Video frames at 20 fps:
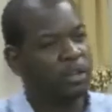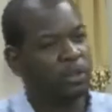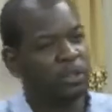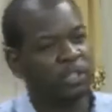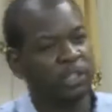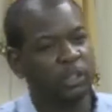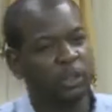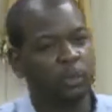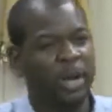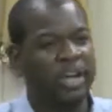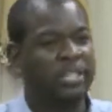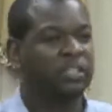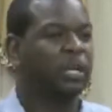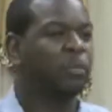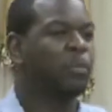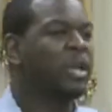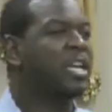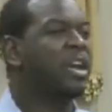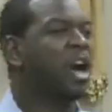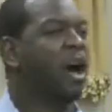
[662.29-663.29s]
those situations and
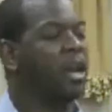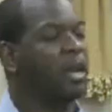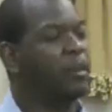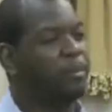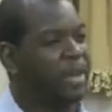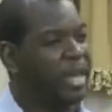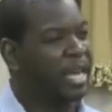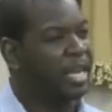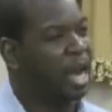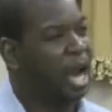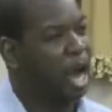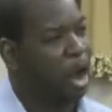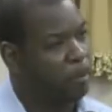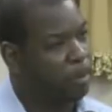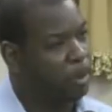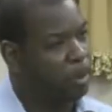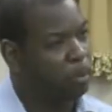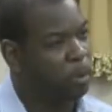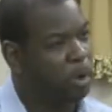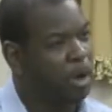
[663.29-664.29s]
we call it being
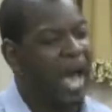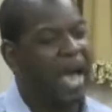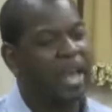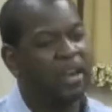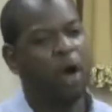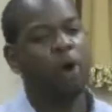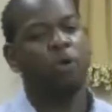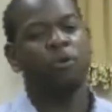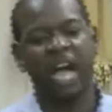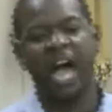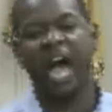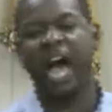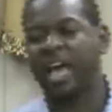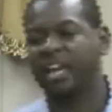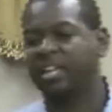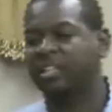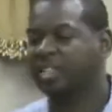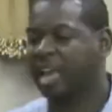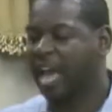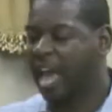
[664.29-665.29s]
humble. Well, I know God
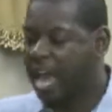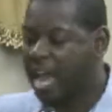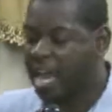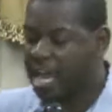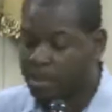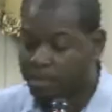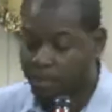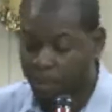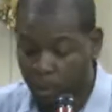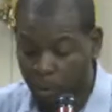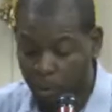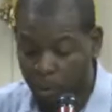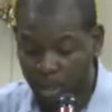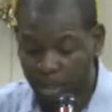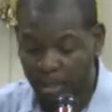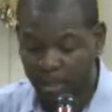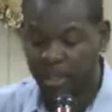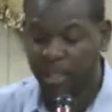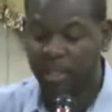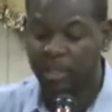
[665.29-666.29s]
is able
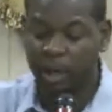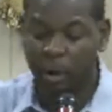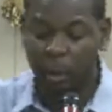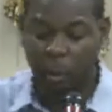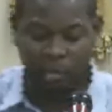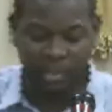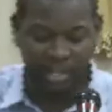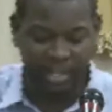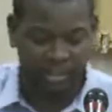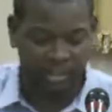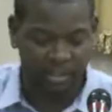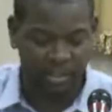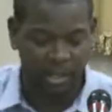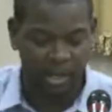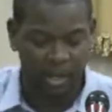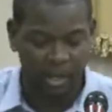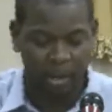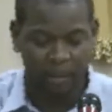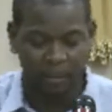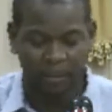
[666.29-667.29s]
to do this,
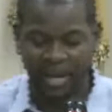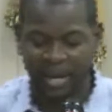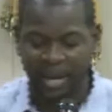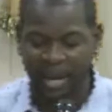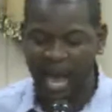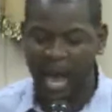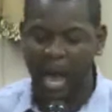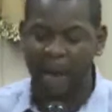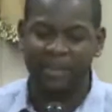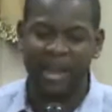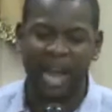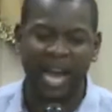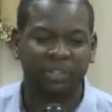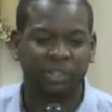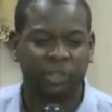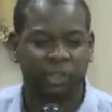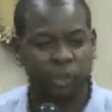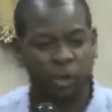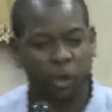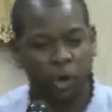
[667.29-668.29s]
but I'm not
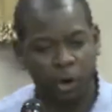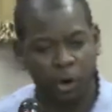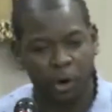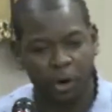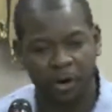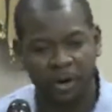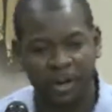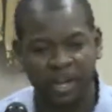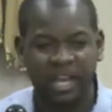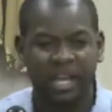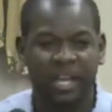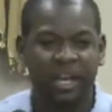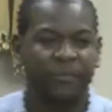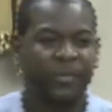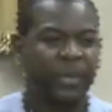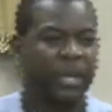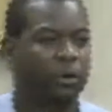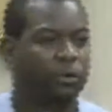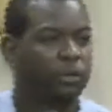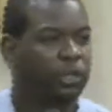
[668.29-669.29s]
sure if
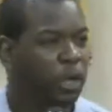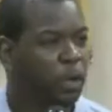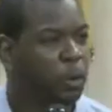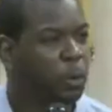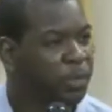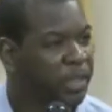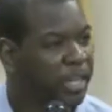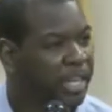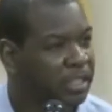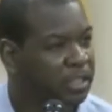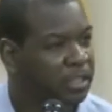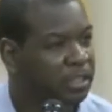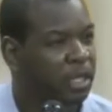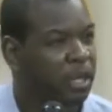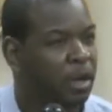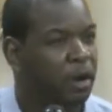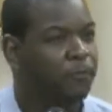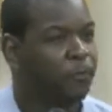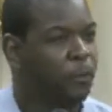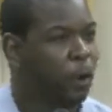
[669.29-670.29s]
he'll do this
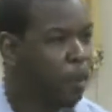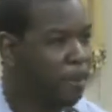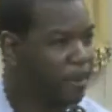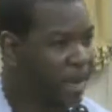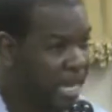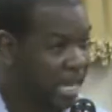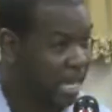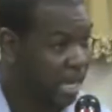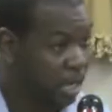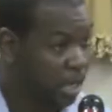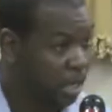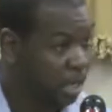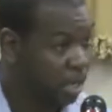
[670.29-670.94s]
for me.